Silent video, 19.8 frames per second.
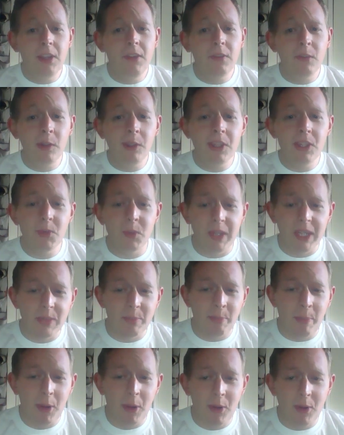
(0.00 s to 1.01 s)
For this week's
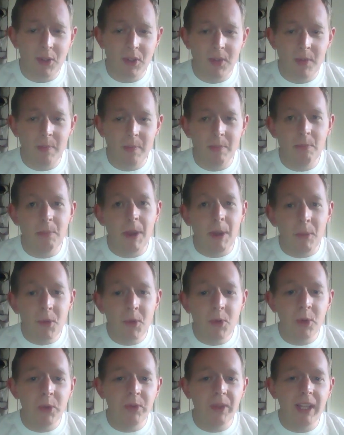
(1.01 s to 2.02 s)
post, I want
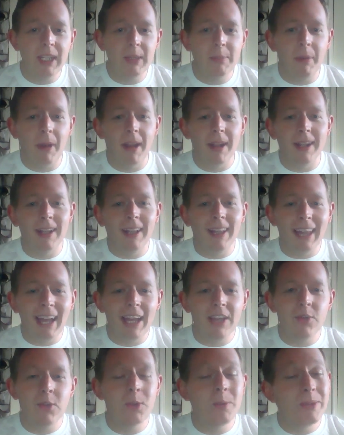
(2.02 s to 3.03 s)
to reflect upon a
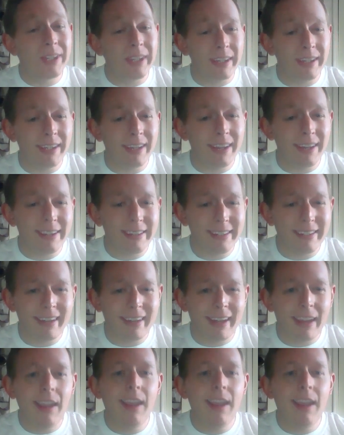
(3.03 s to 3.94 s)
classroom success